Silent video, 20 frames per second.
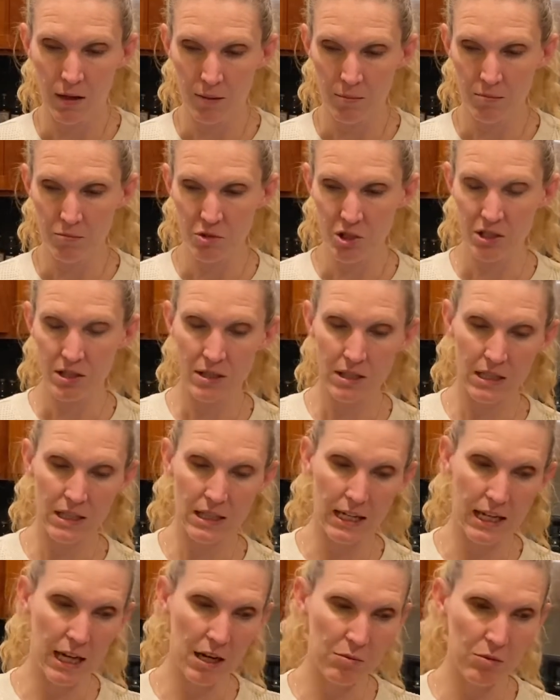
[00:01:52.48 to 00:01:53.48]
Just the
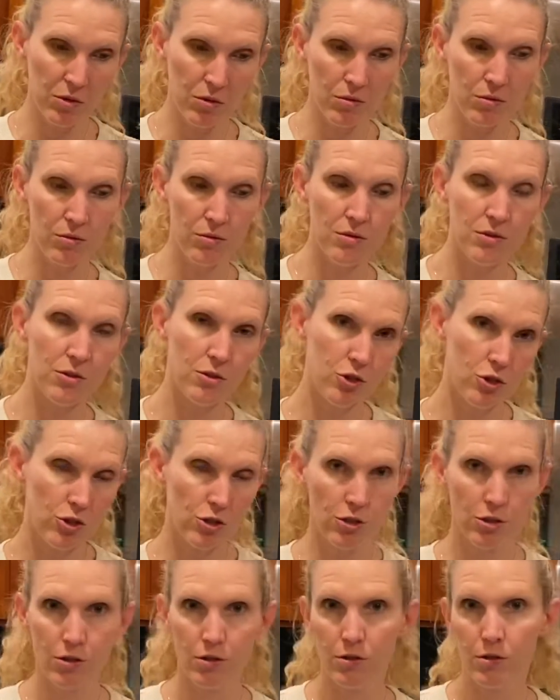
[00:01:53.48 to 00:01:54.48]
chemicals, the
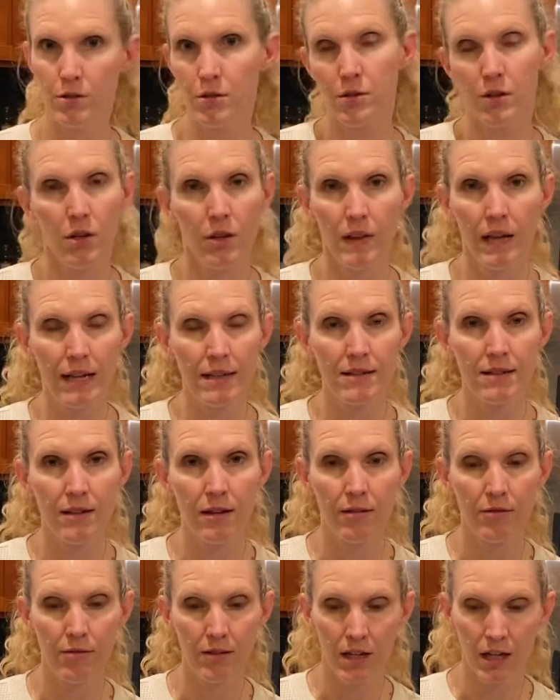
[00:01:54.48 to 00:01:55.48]
sugars, and all that stuff
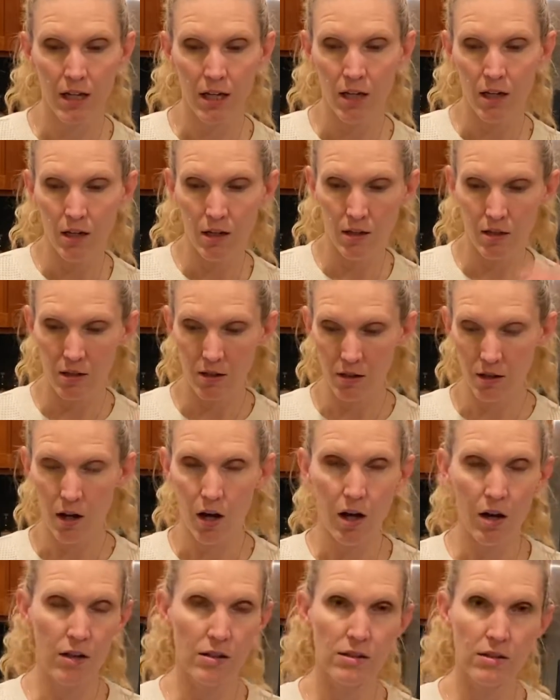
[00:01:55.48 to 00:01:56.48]

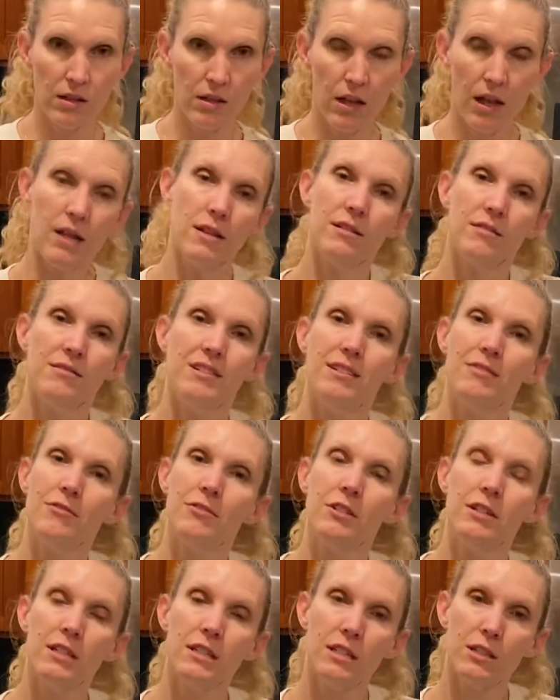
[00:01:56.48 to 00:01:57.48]
cause lots of
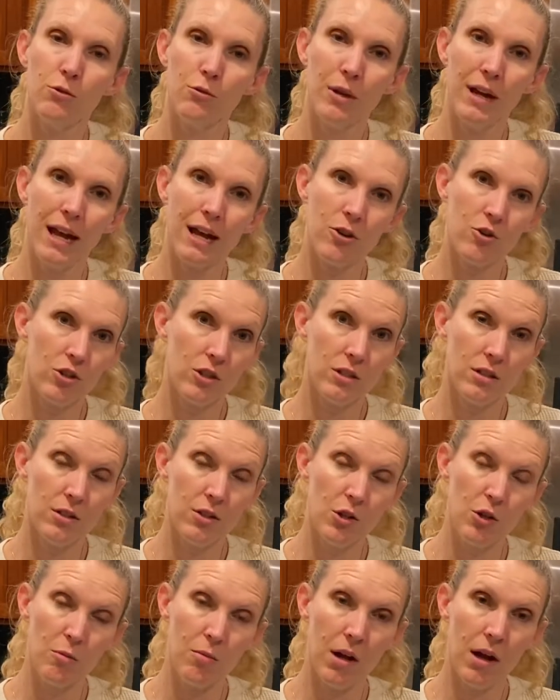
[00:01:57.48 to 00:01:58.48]
different reactions in
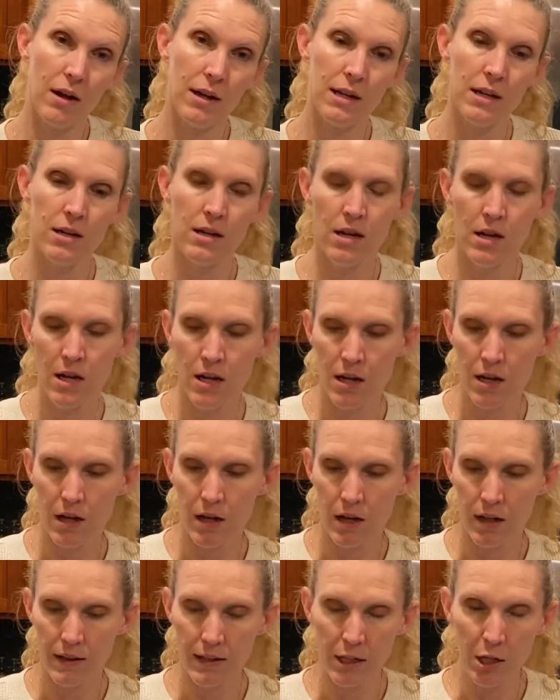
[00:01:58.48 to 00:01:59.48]
your body.
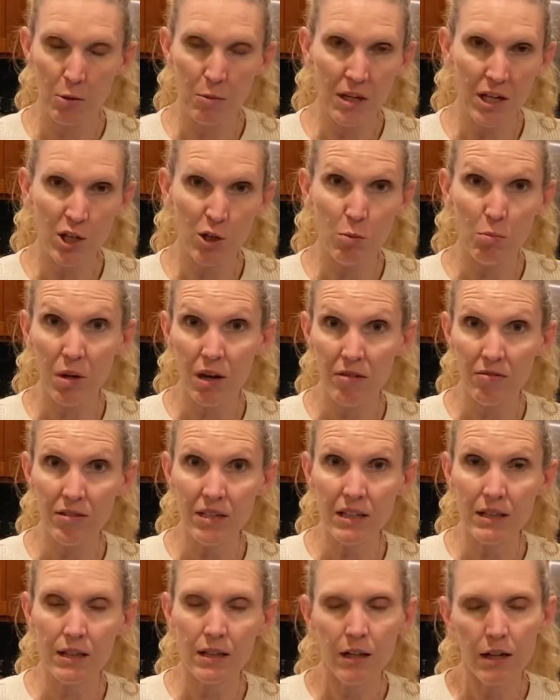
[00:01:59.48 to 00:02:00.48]
They can make you puffy,
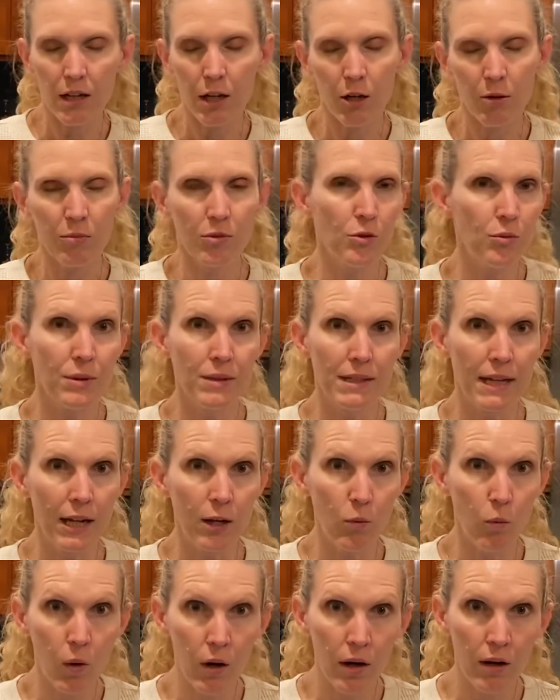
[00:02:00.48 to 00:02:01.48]
they can help you retain
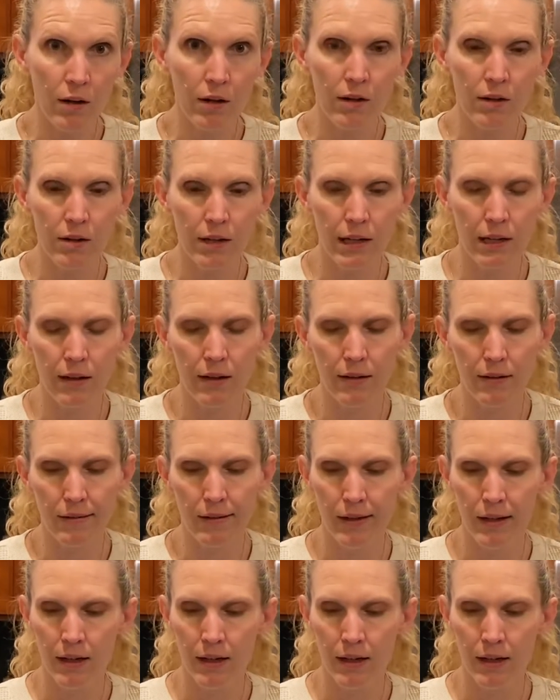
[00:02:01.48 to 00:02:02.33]
water, and